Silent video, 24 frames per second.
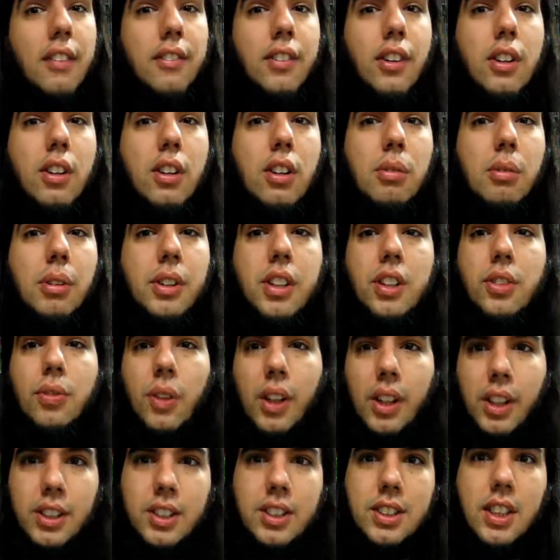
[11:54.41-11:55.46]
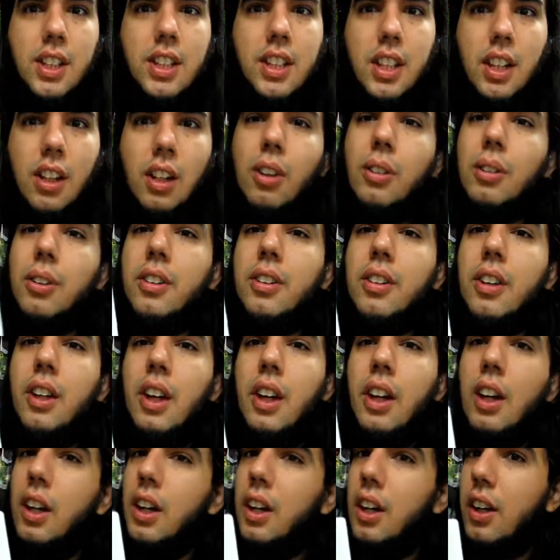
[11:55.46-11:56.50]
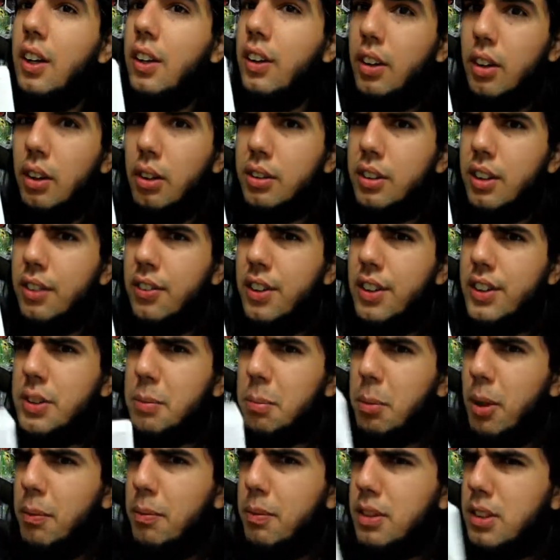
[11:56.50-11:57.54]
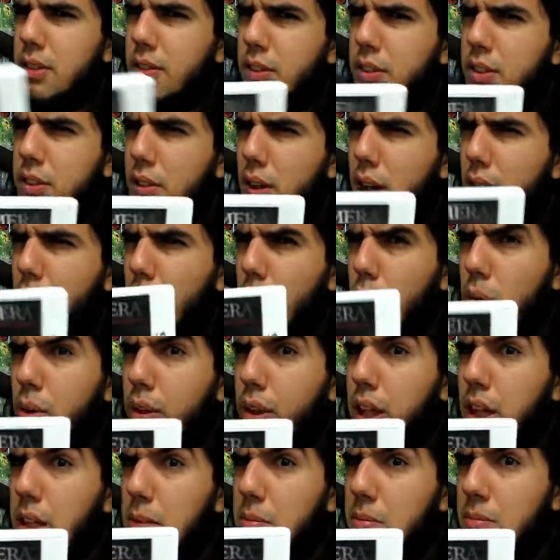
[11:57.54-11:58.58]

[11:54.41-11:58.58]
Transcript: the afternoon when it's fucking sunny out. You know, defeats the purpose of a survival horror